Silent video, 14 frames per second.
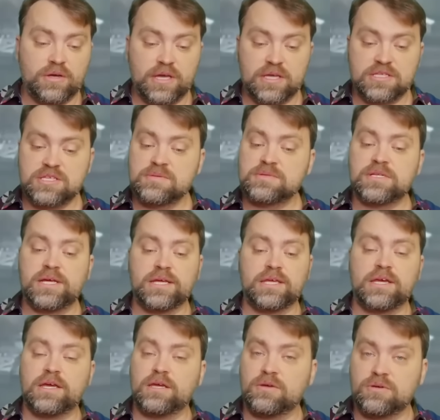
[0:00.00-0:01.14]
Okay, it seems
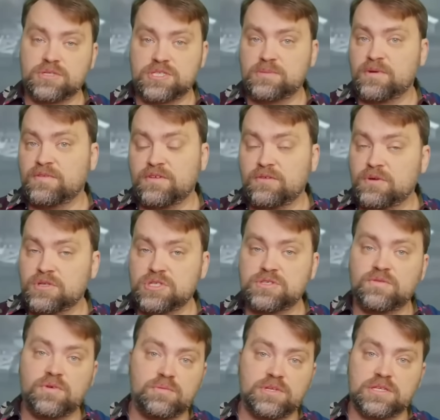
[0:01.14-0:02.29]
like I got some of the footage
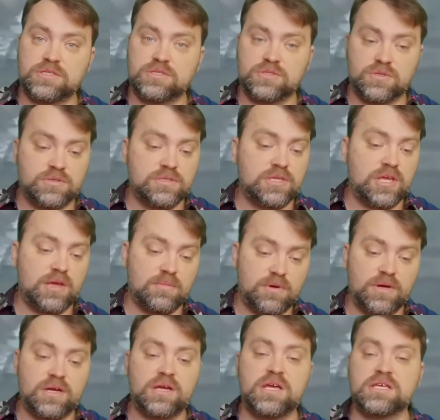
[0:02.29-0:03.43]
from the drone
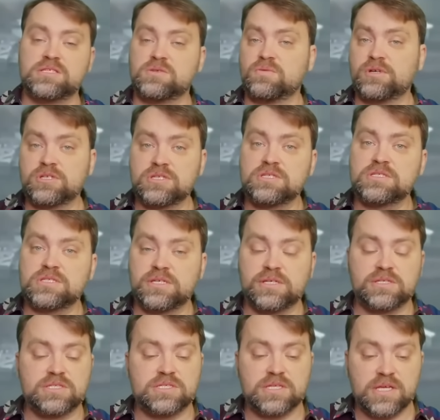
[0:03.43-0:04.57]
camera. As Russian
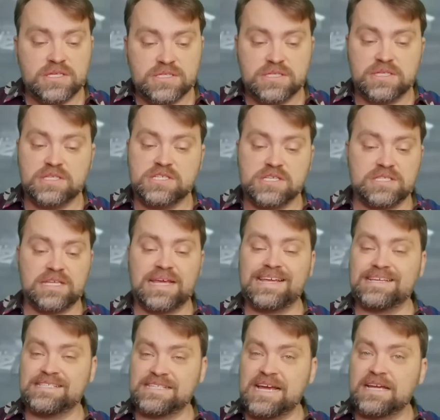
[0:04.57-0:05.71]
side says, this is the
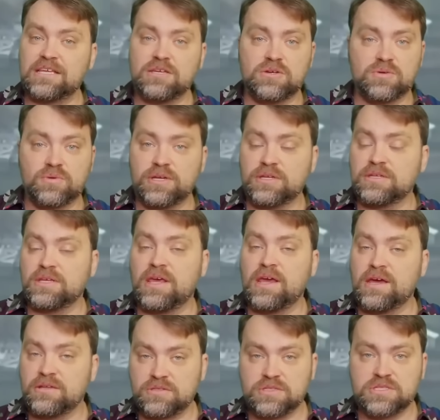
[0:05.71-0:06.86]
exact Ukrainian
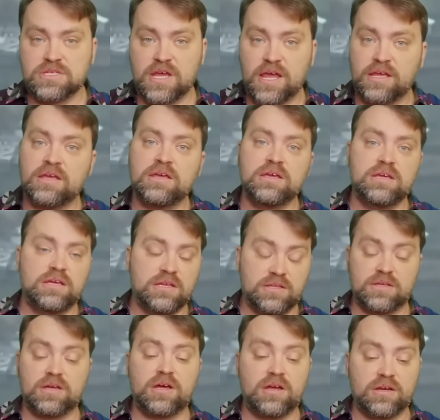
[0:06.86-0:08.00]
counterattack in
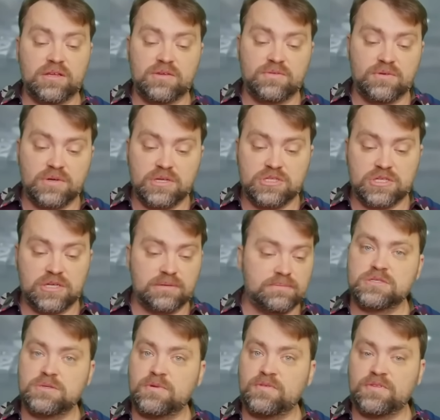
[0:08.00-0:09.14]
the Kharkiv region.
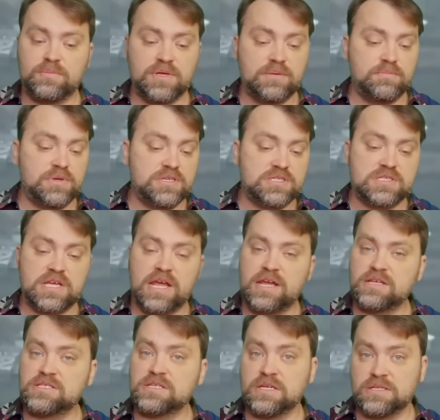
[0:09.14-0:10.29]
Some of the BMPs,
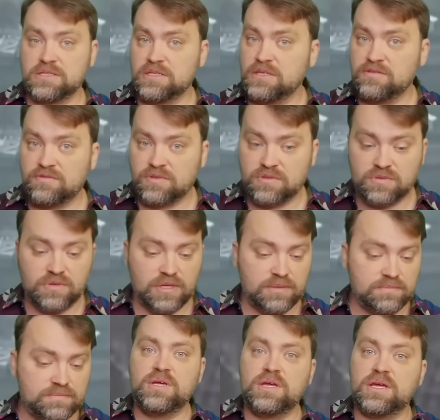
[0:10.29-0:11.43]
tanks and infantry.
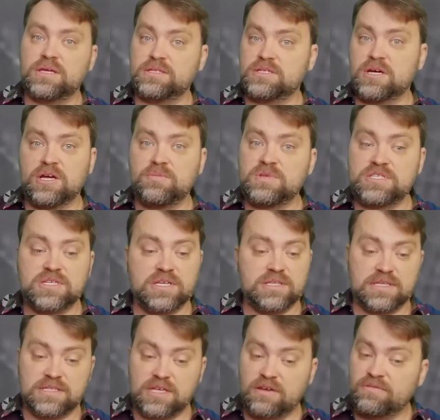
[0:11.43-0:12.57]
And I must say
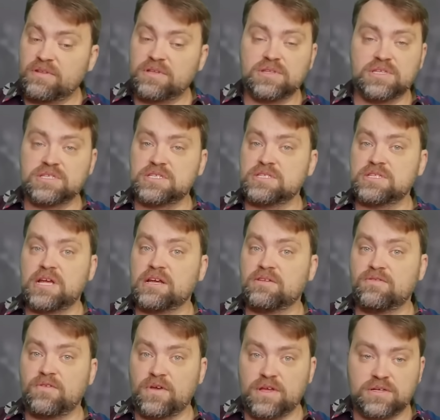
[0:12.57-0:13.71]
that definitely this attack
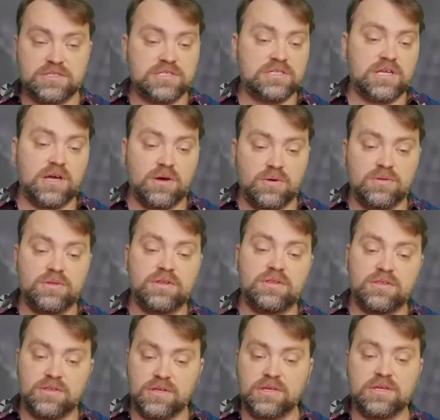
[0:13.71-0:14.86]
failed. The only
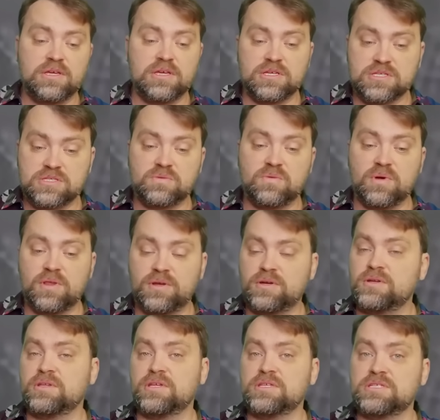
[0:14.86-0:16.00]
thing is
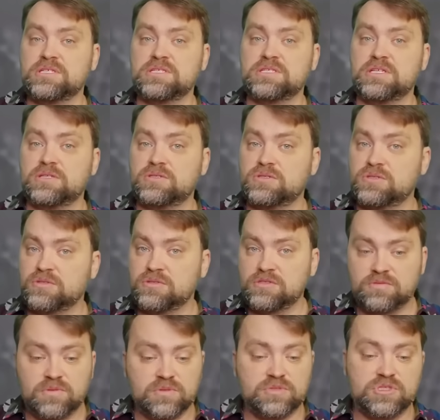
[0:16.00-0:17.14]
whether this is the
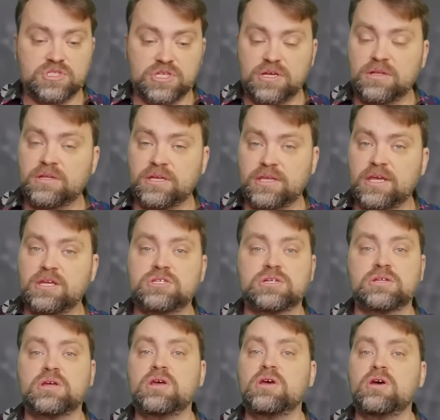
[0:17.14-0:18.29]
truthful
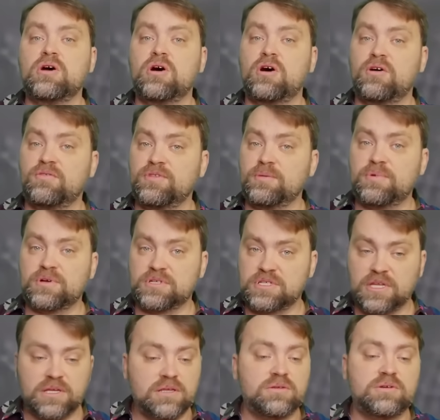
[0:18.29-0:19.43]
geolocation of the
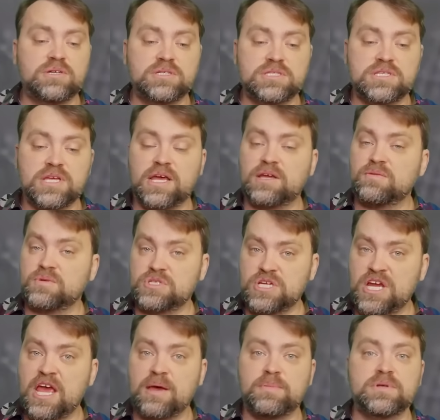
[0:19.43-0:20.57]
particular attack which
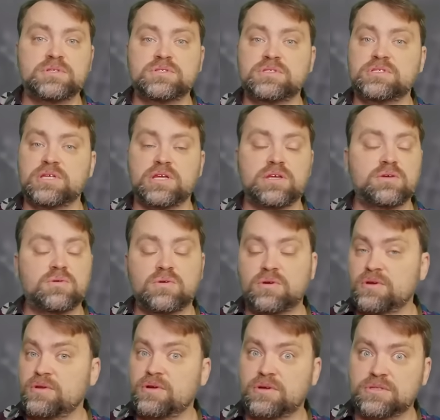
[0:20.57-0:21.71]
happened today or
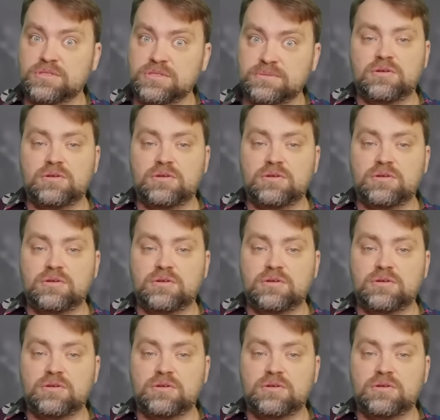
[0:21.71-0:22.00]
not.